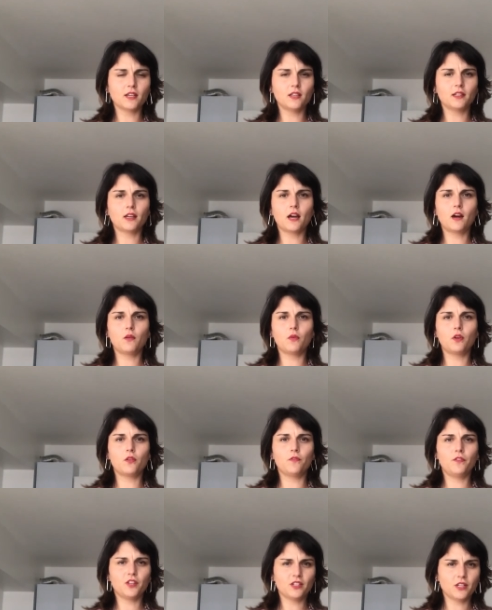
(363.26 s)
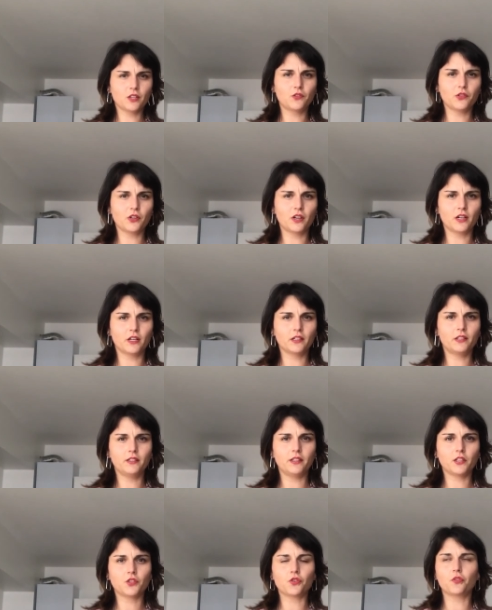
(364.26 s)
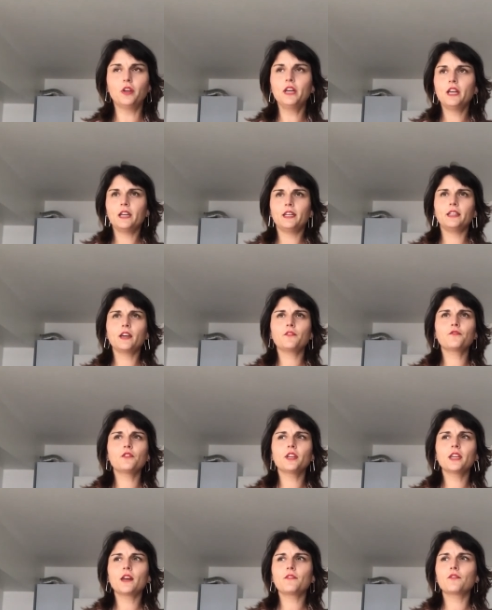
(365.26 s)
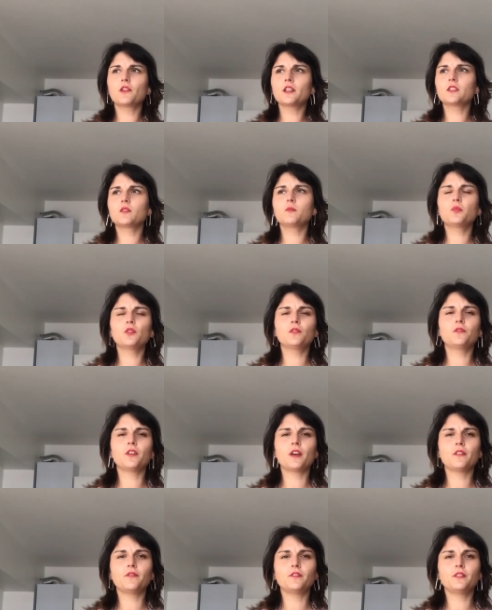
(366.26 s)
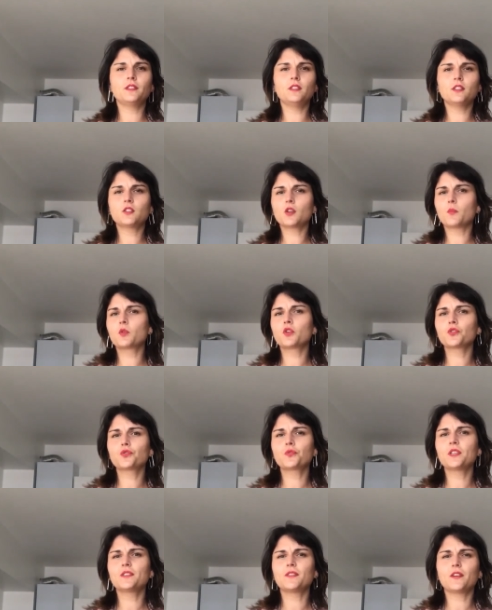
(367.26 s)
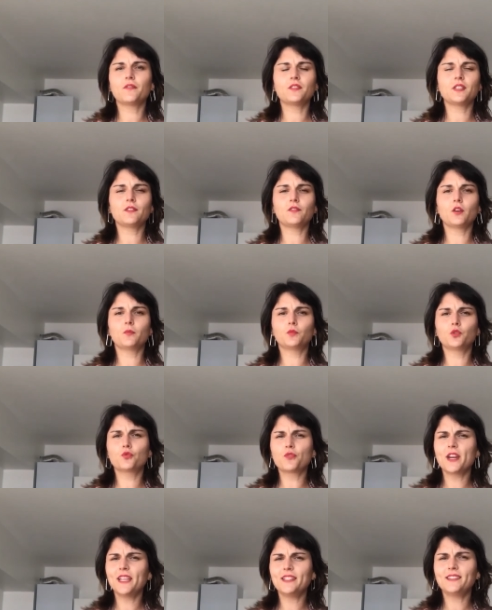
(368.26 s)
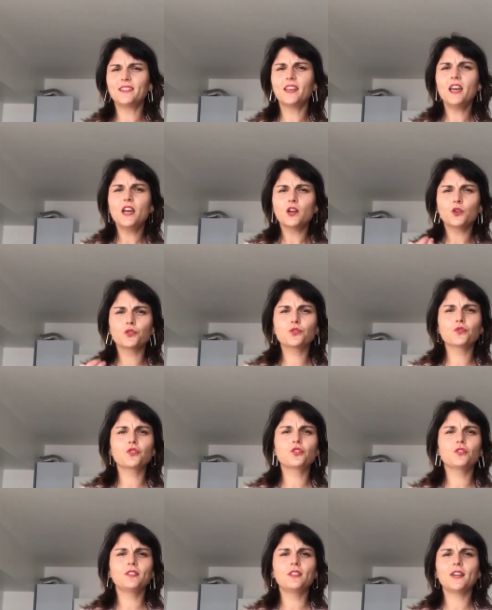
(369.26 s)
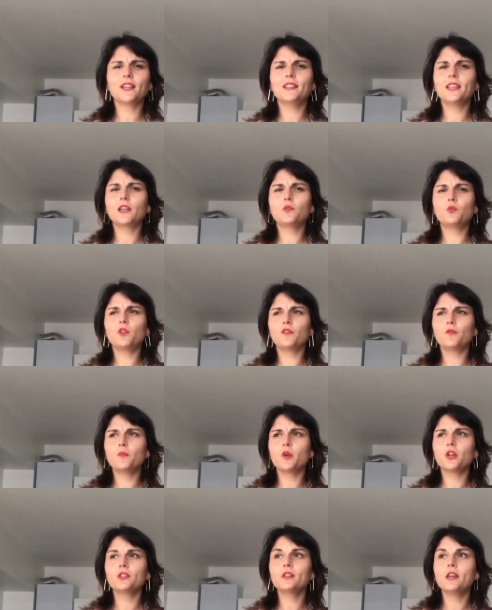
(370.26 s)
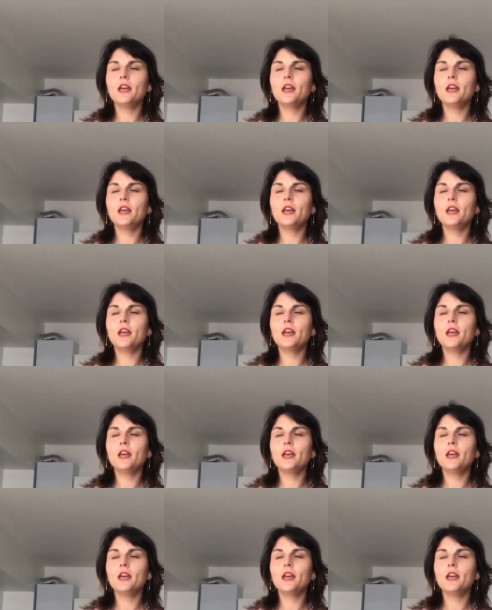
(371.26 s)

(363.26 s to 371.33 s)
and our vernacular architecture. In Africa, for example, they have, in some countries, they have developed great construction technique with mud,